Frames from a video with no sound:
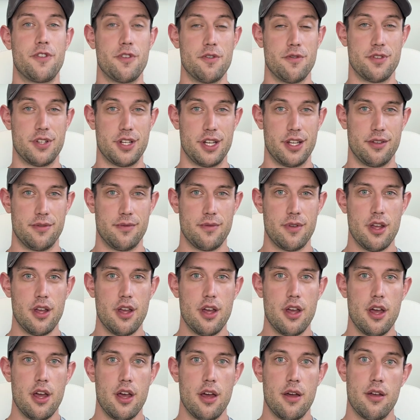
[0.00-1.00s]
fusion.
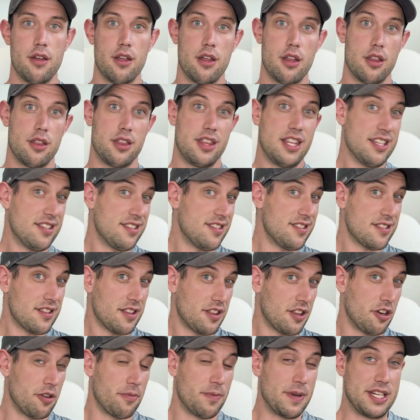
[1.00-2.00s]
This is
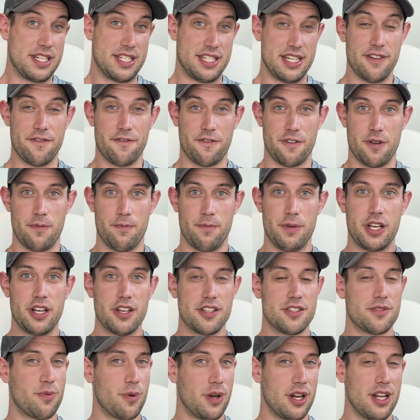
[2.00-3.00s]
a little bit different
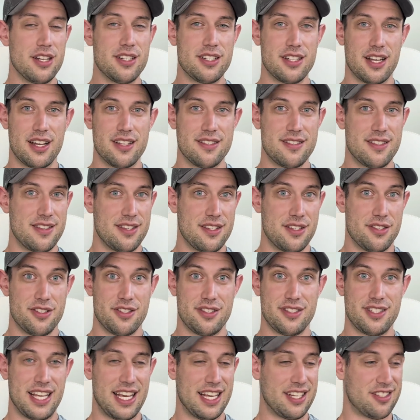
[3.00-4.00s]
because what it does is it
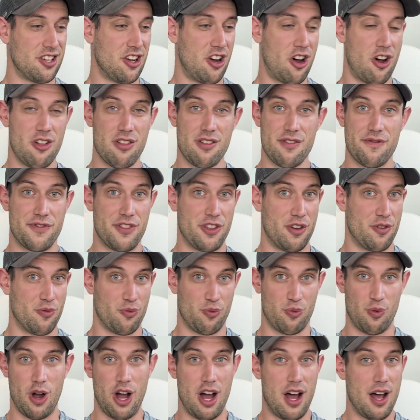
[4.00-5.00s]
just takes all of the
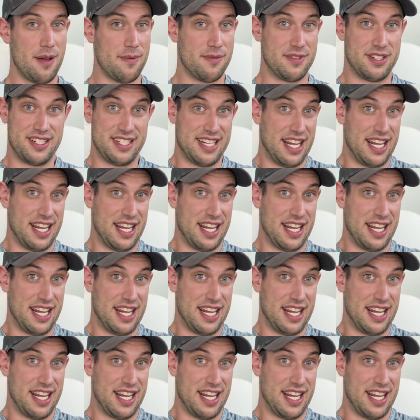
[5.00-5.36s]
raw